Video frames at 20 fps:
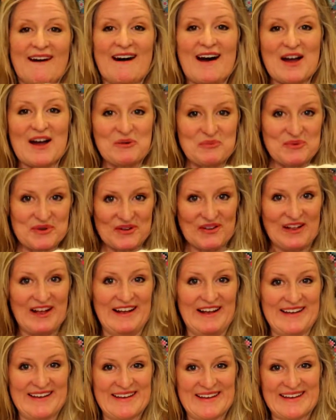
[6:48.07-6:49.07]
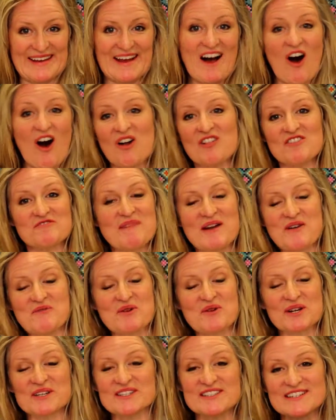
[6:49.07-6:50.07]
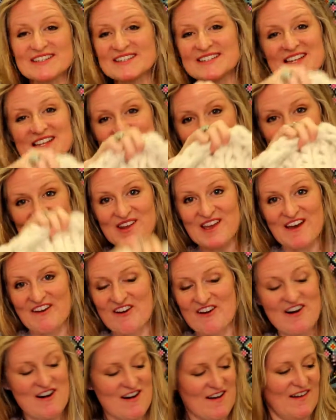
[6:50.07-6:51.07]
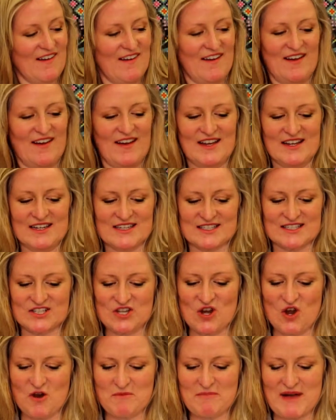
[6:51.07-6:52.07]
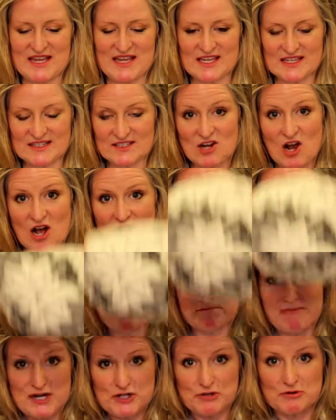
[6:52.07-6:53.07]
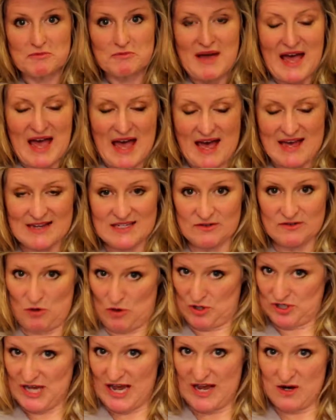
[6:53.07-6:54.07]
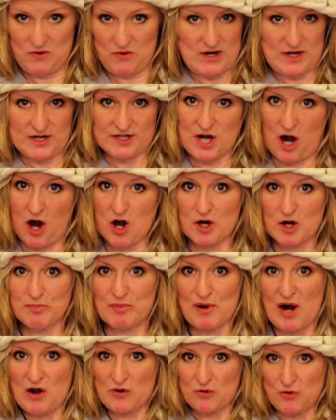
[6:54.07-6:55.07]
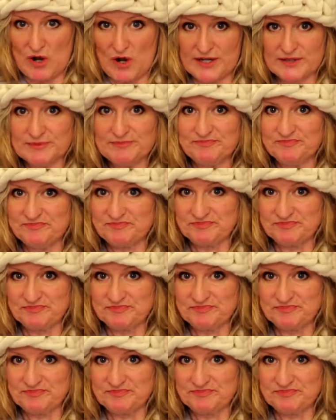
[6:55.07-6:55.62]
I will, all of my work is an attention getter. So my kids call it a mushroom hat. Of course, I wear a dark brown one